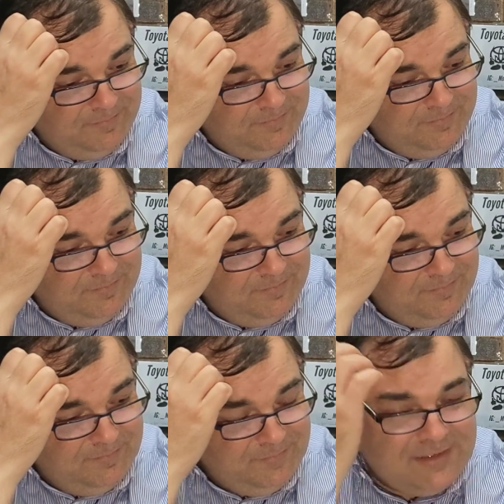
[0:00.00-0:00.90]

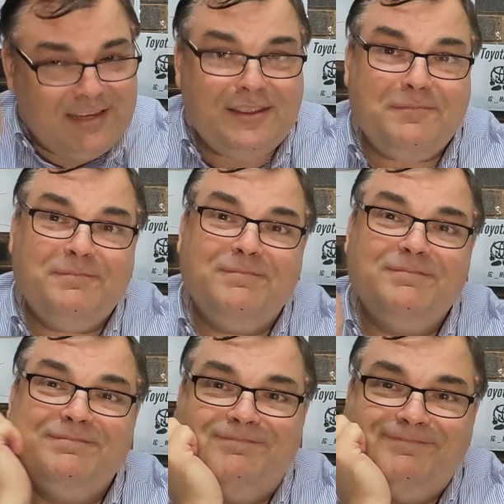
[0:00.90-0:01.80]

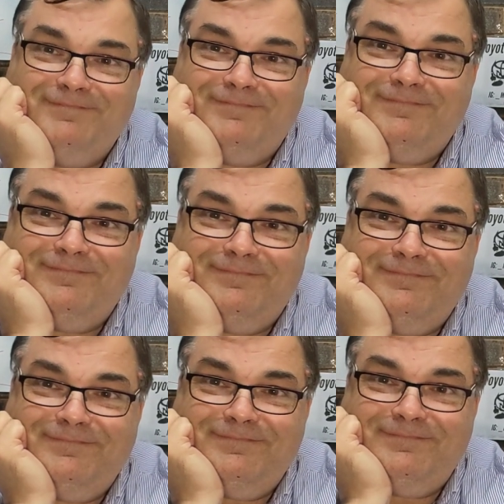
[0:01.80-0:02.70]

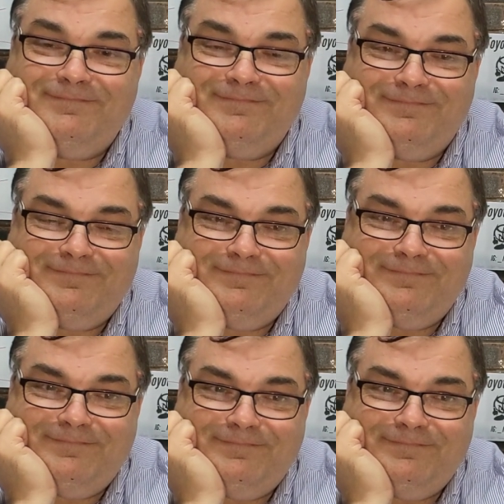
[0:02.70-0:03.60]

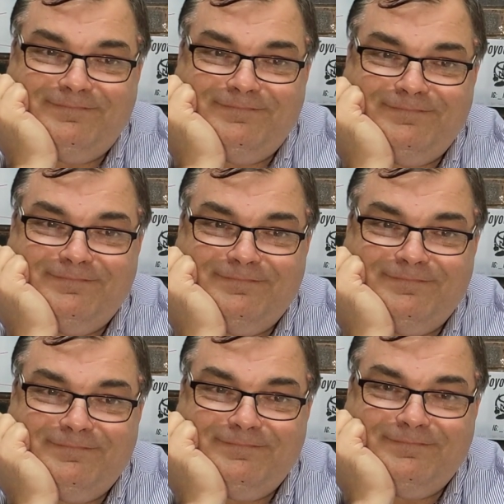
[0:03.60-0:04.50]

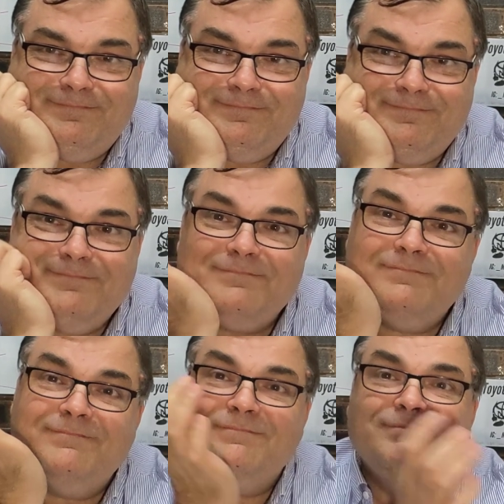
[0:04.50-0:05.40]

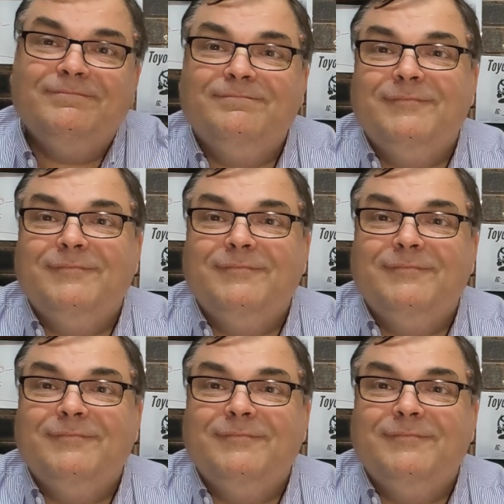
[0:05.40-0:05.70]
(no one is talking)